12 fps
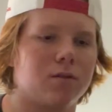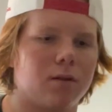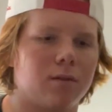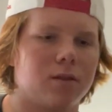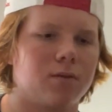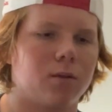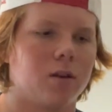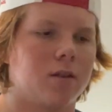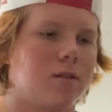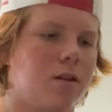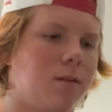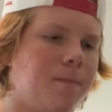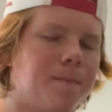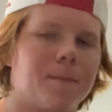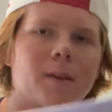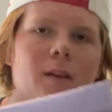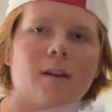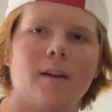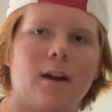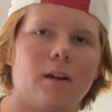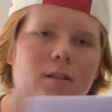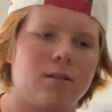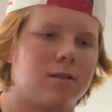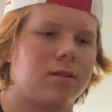nervous for, so I'll
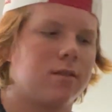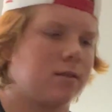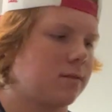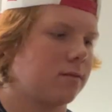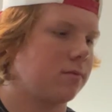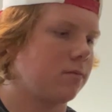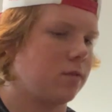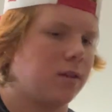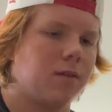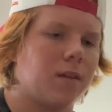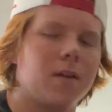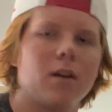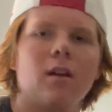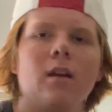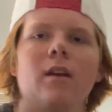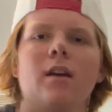just leave that there.